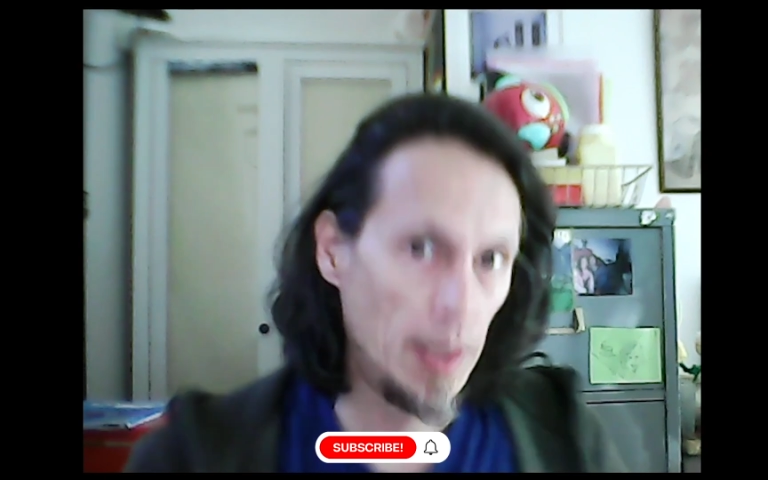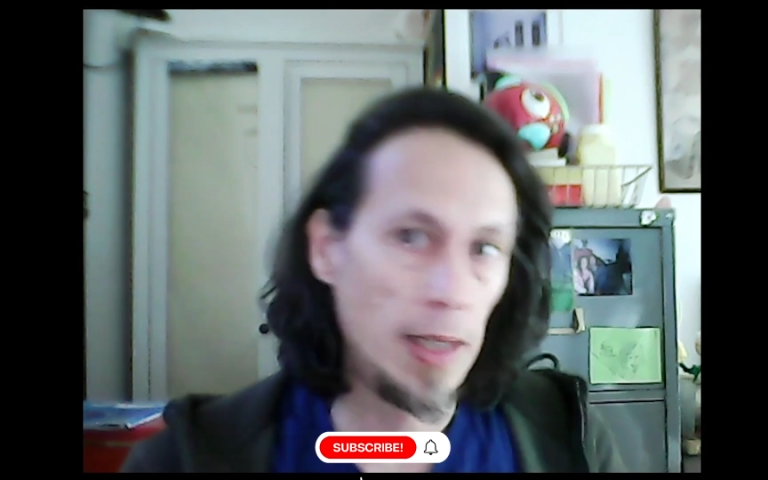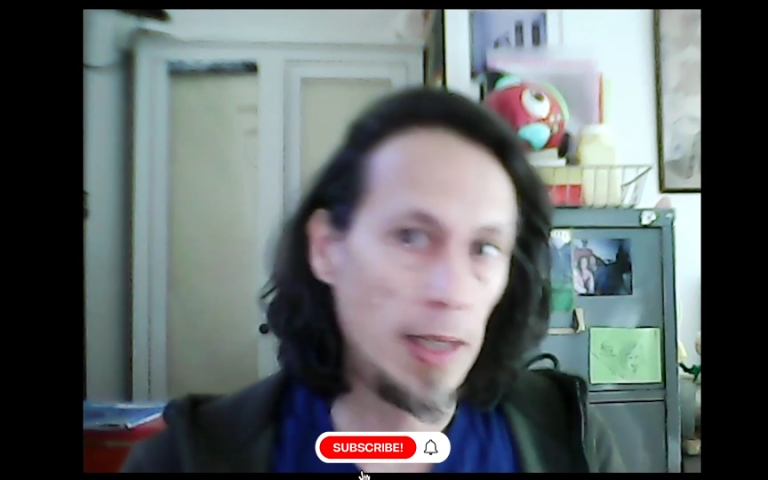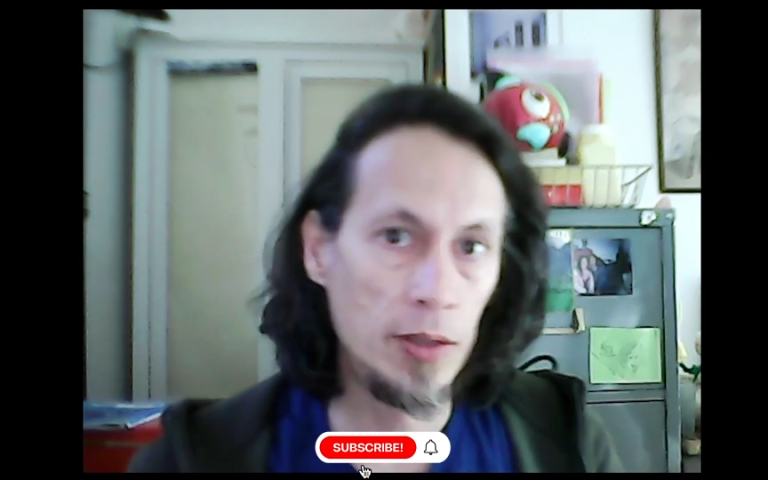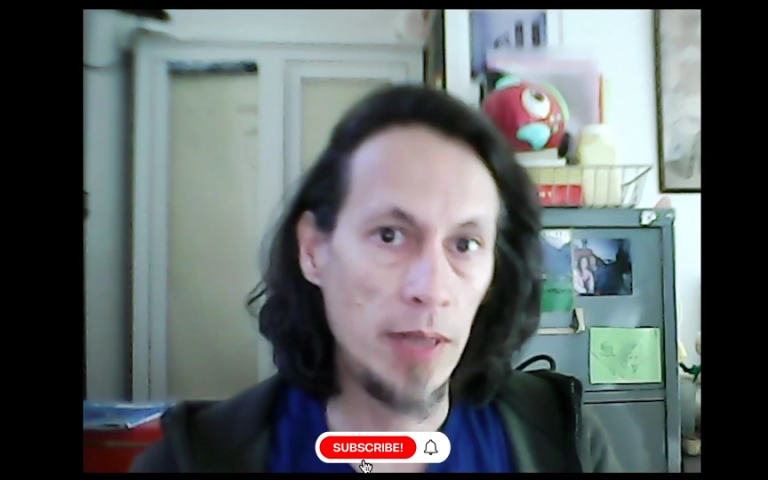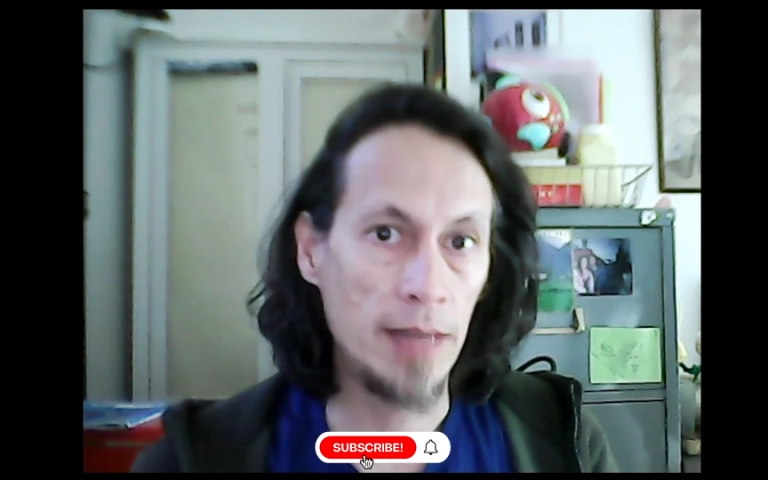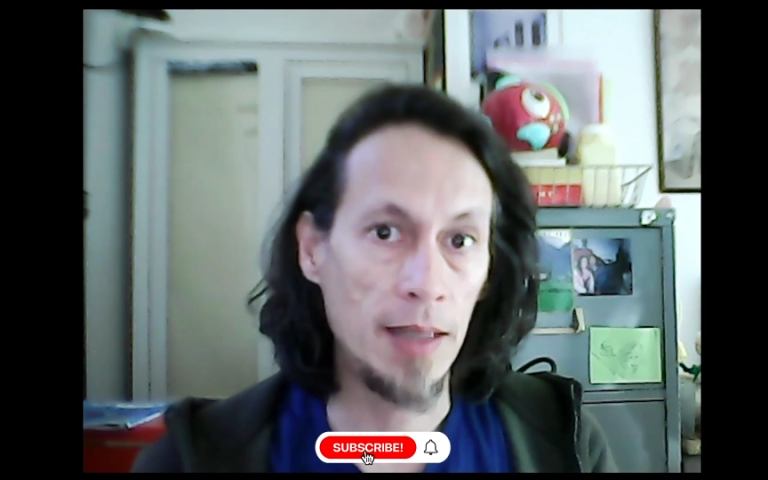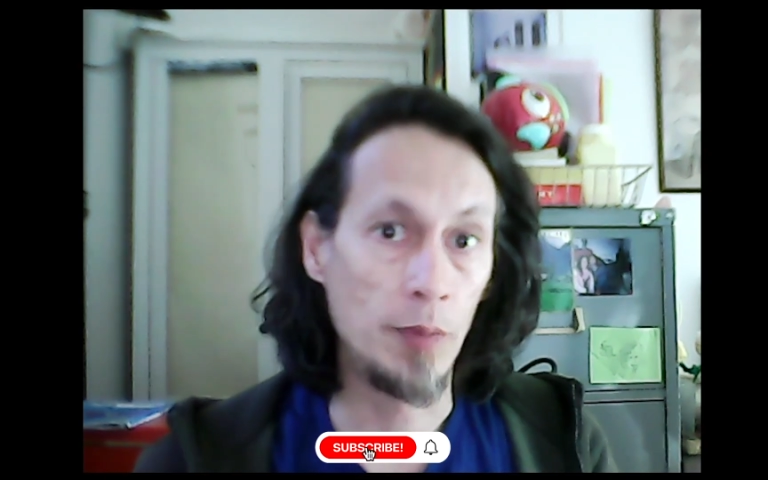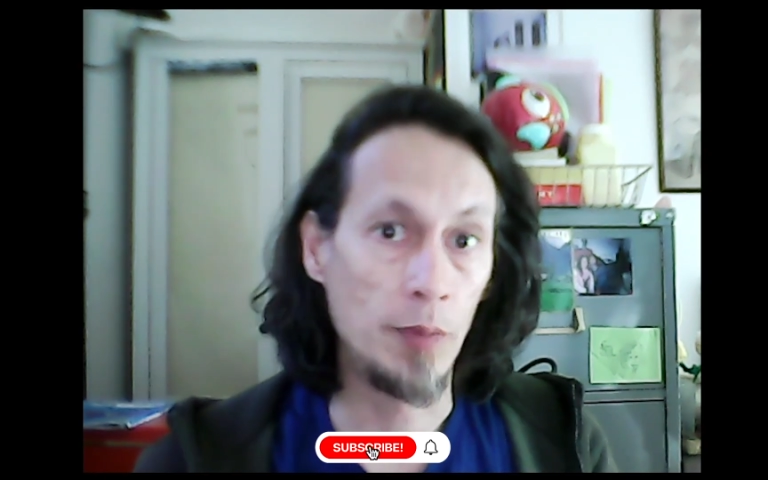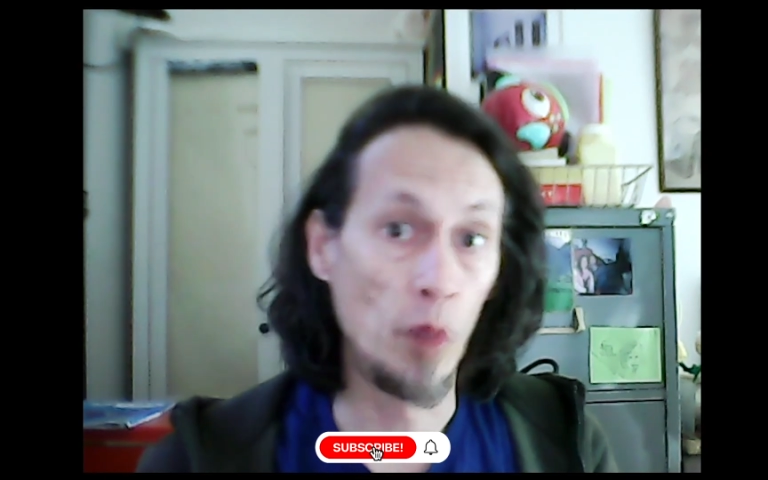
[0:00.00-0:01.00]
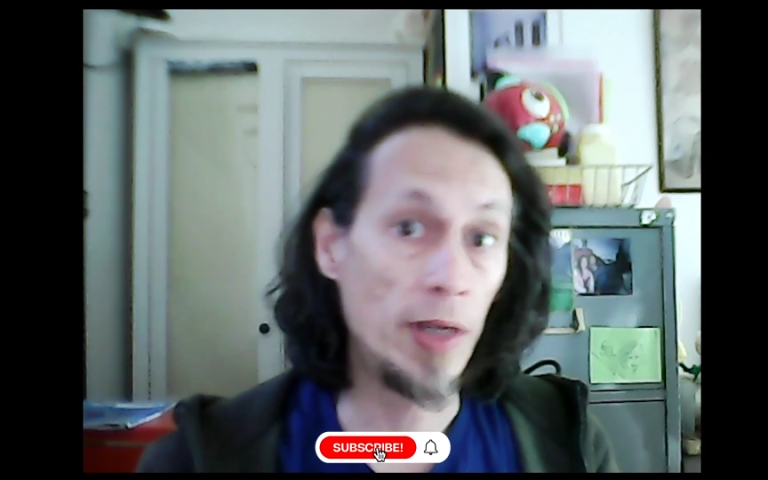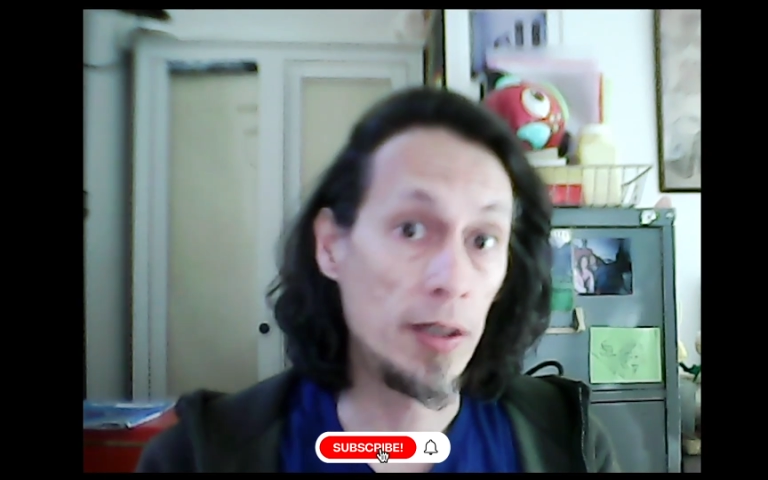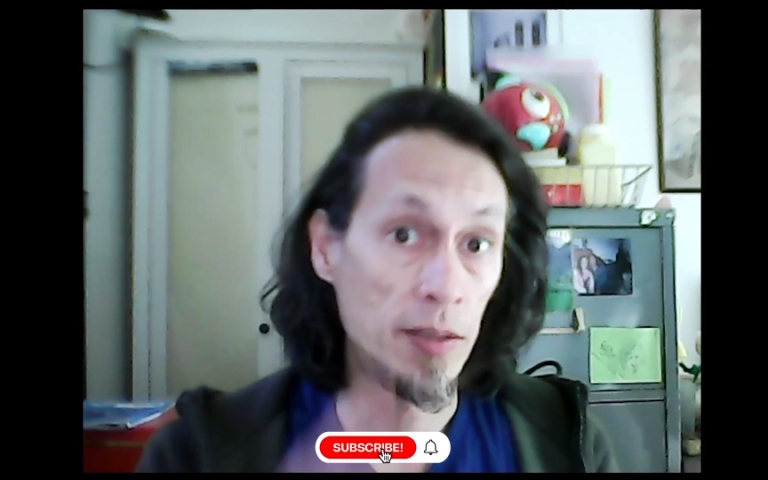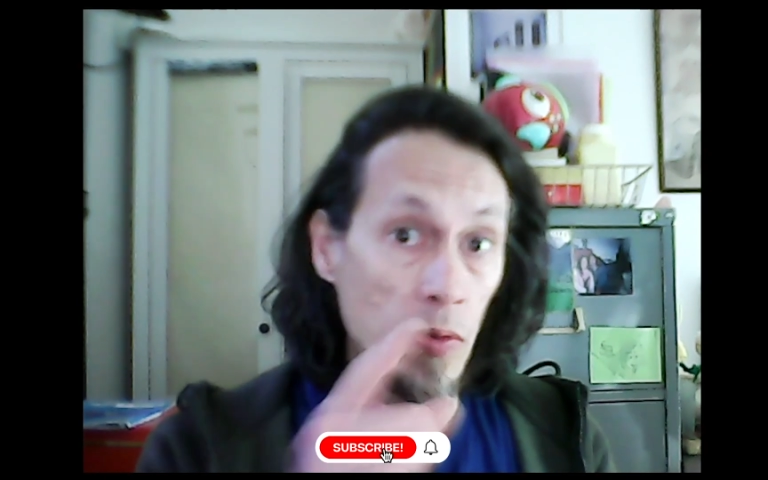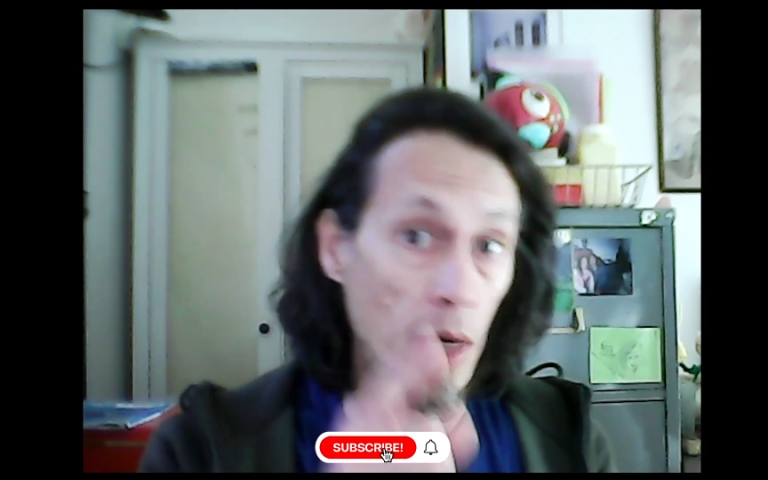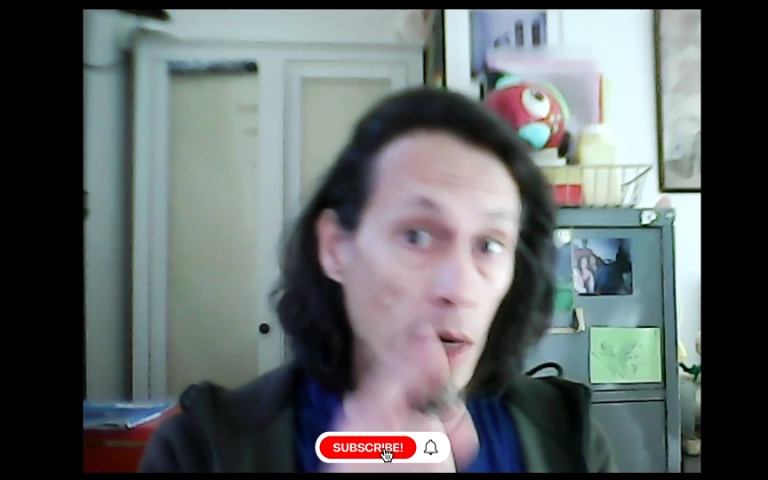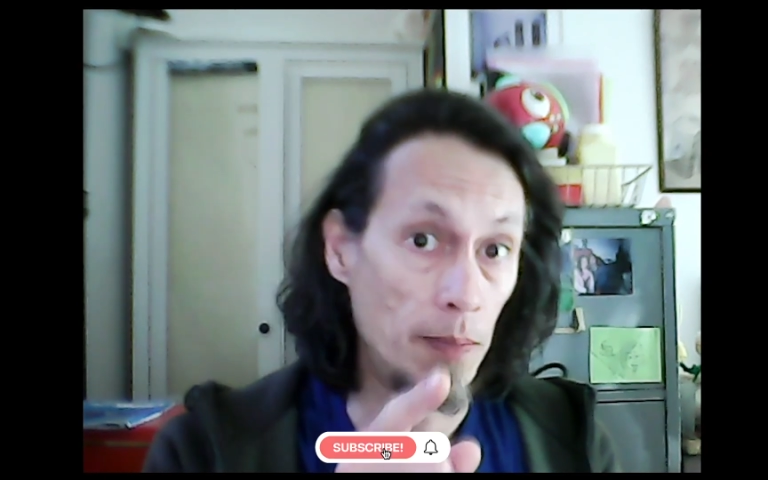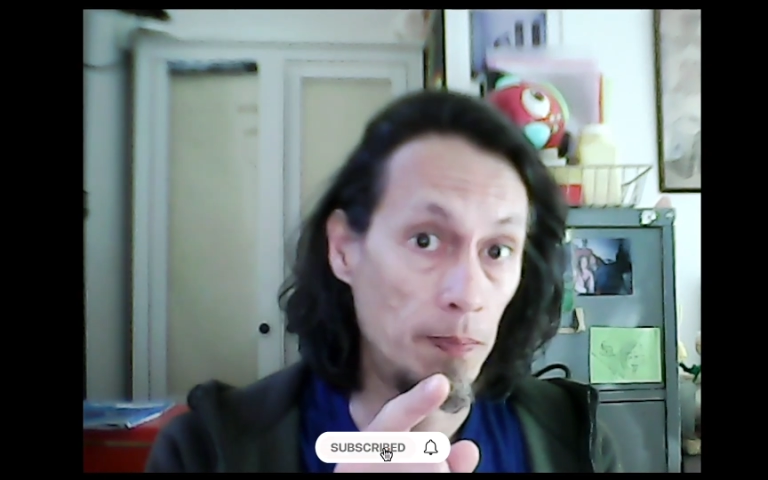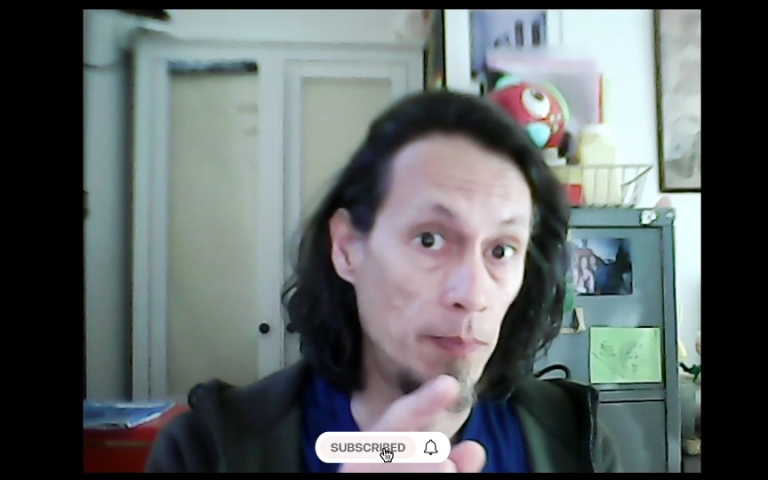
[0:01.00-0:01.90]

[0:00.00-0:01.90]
Until next time, don't forget to subscribe